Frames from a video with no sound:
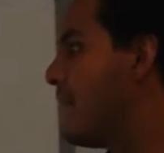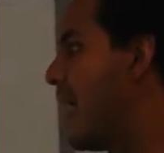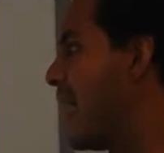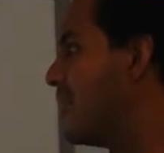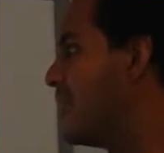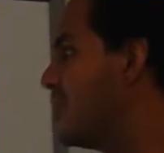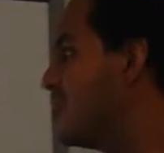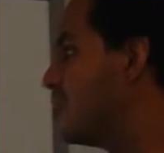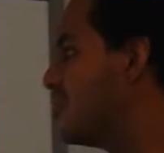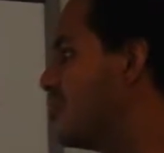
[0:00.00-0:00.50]

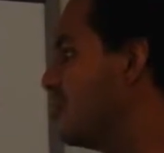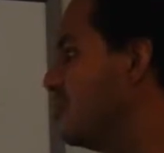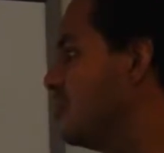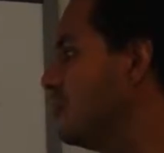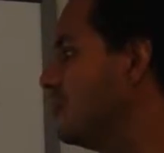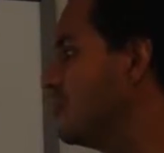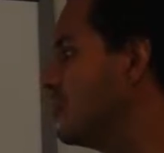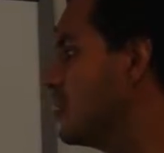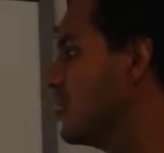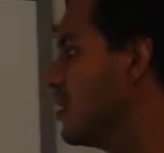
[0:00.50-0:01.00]
minus
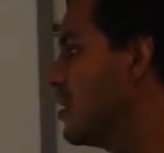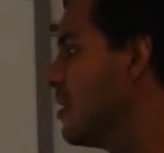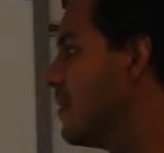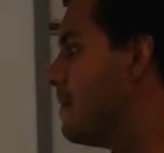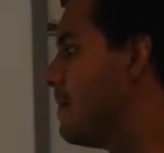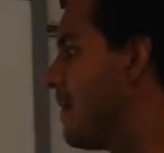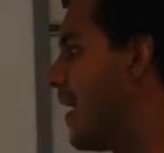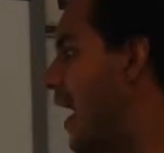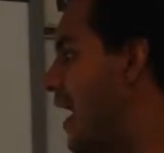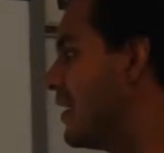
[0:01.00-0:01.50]
2
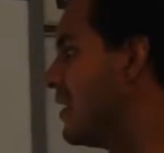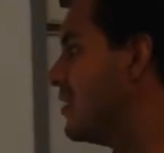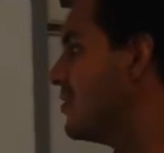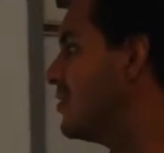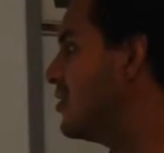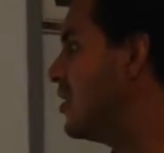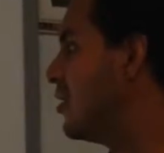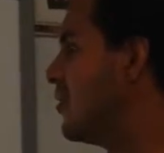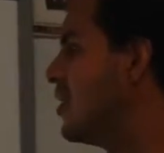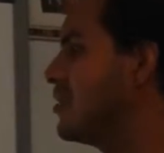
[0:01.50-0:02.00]

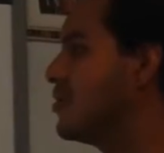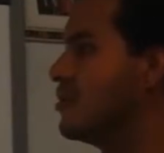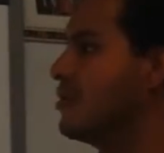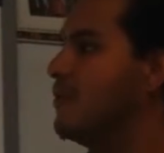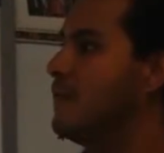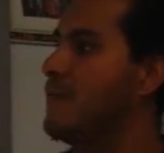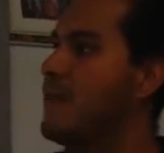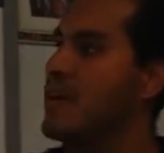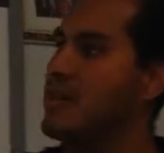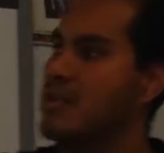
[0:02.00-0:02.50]
minus the
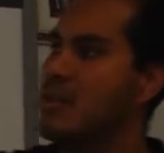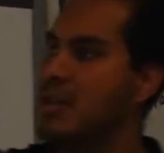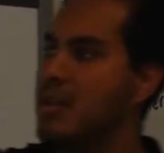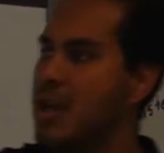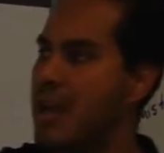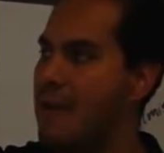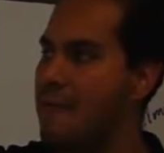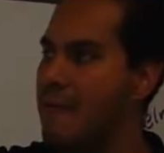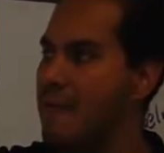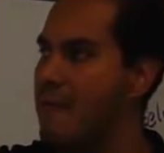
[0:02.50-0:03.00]
original function
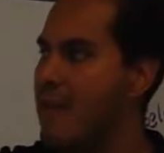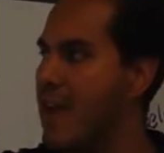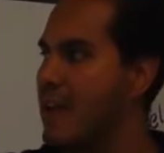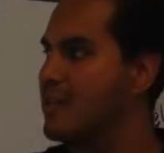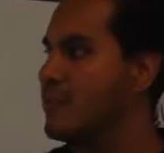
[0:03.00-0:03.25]
f of